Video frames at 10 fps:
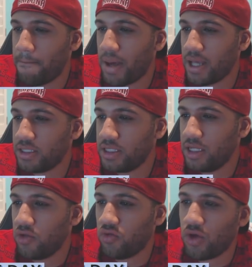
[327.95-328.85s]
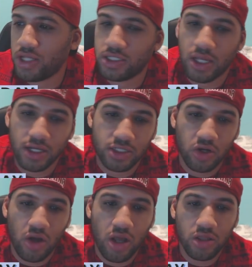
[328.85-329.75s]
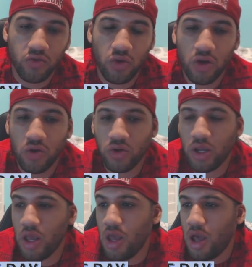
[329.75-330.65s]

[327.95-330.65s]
Boston Red Sox. They're on the road.